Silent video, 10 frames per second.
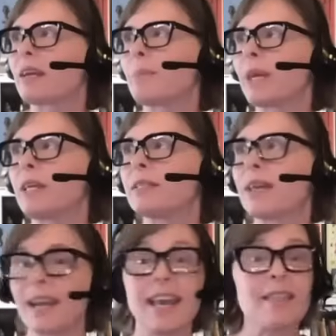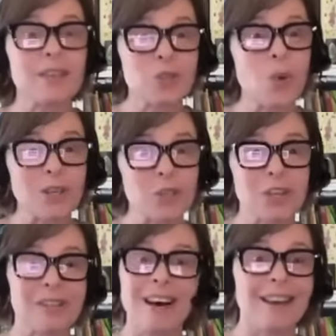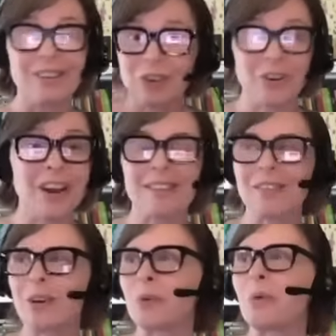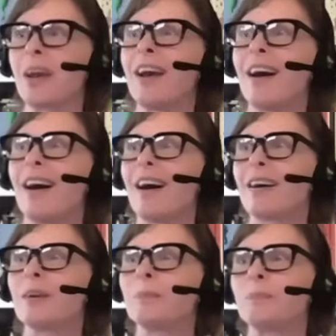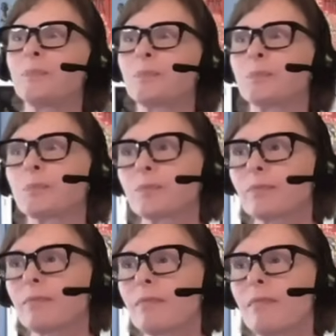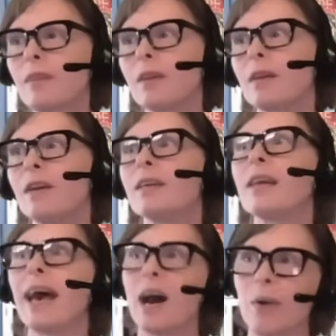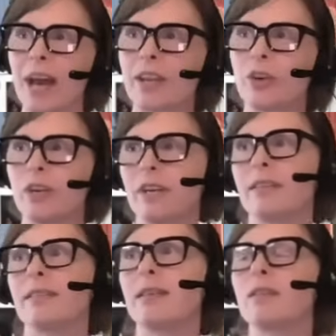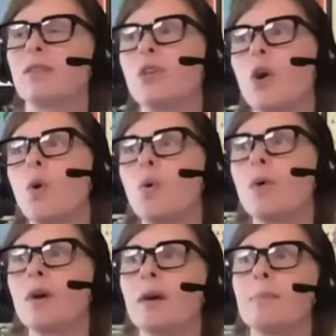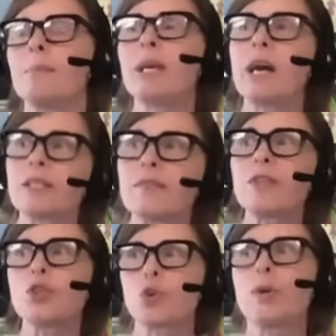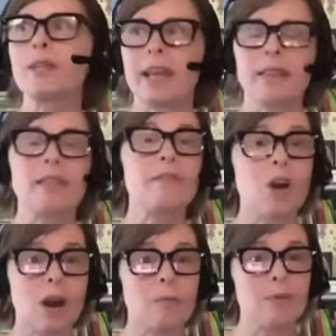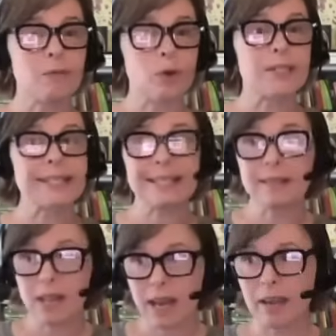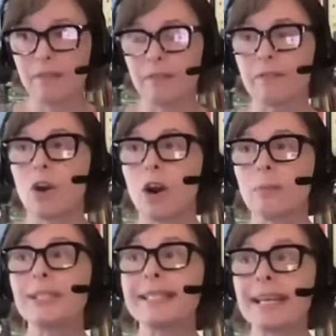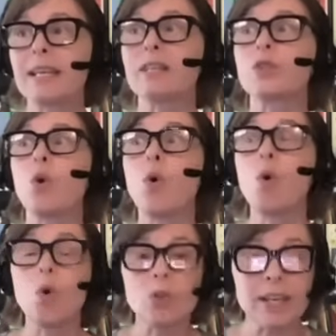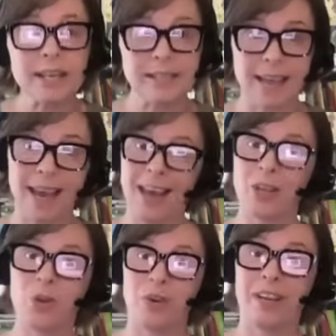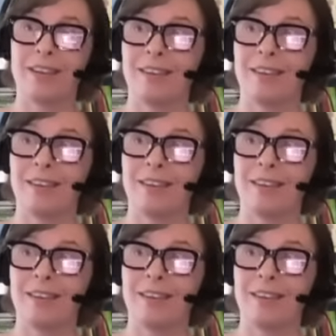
Because right. I get this question a lot. You're not alone. Um, how accurate is it? So, because of the short length of a carbon 14 life, carbon dating is only as accurate